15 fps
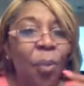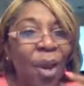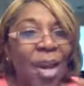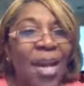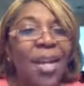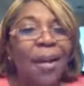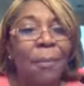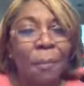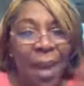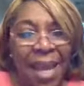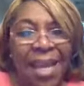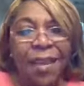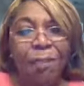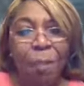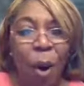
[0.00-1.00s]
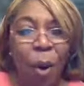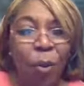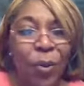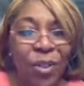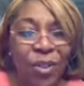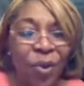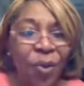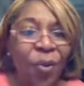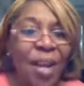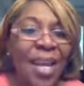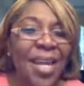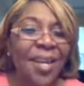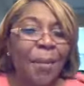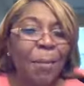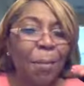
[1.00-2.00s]
we're gonna make it personal
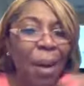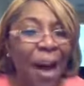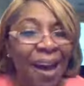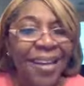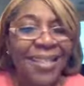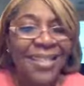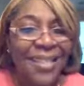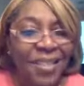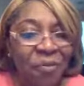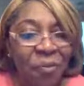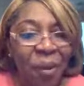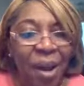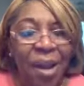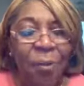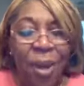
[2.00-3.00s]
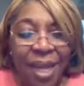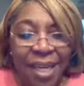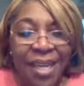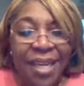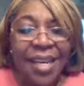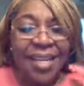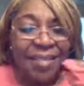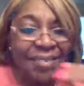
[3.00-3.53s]
in a positive way. We're gonna